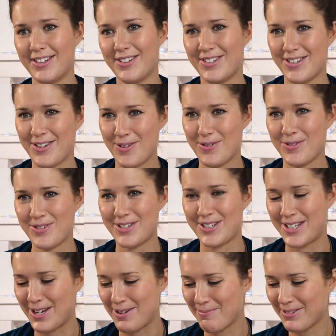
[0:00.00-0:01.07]
It's
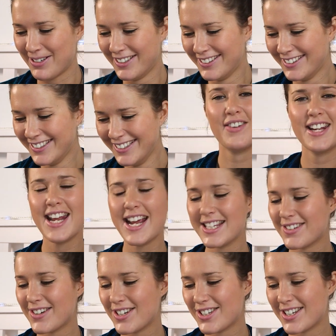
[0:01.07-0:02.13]
deep. My
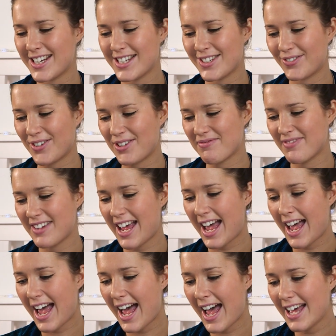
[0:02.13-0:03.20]
next question is from
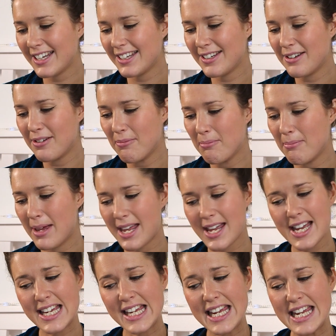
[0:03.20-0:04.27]
Anne
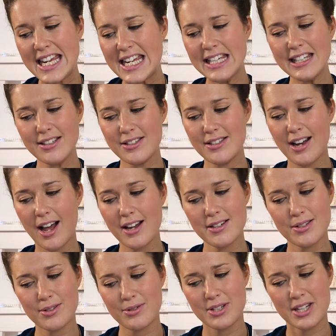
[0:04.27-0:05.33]

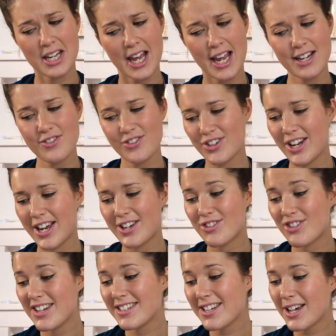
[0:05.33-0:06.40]
Mirki_TH.
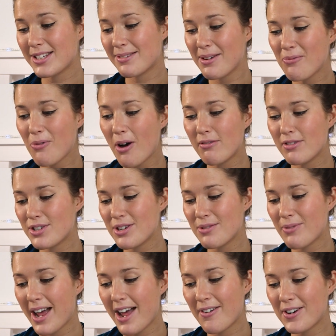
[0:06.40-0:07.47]
She's asked me, what would
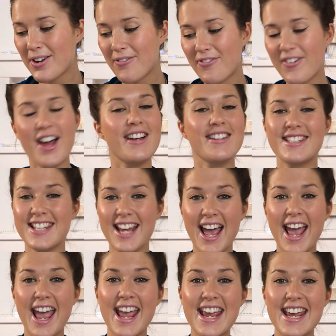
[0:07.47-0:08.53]
you wear on a first
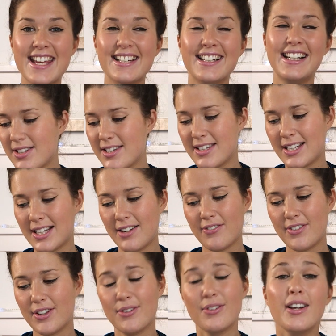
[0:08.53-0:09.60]
date? She said,
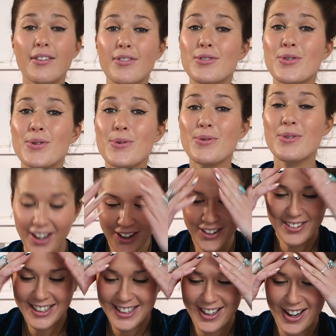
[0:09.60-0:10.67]
love you too. Oh
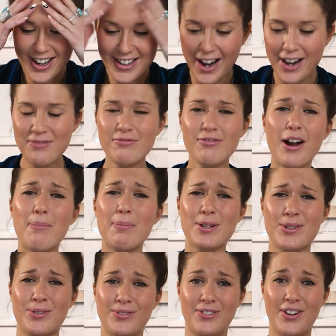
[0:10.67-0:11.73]
my god, I'm
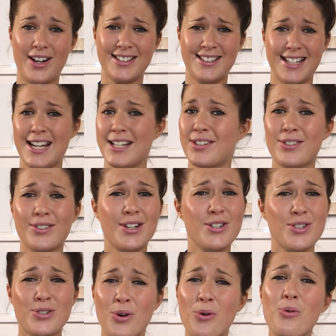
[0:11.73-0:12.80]
rubbish on first dates because I
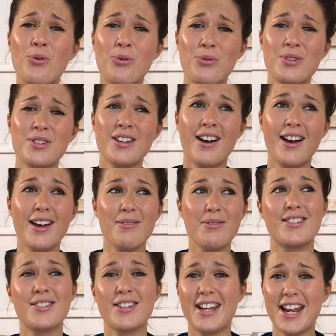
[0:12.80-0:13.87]
just talk all the time
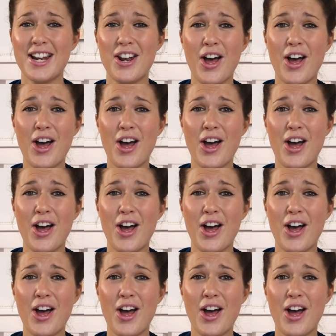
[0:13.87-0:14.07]
because I get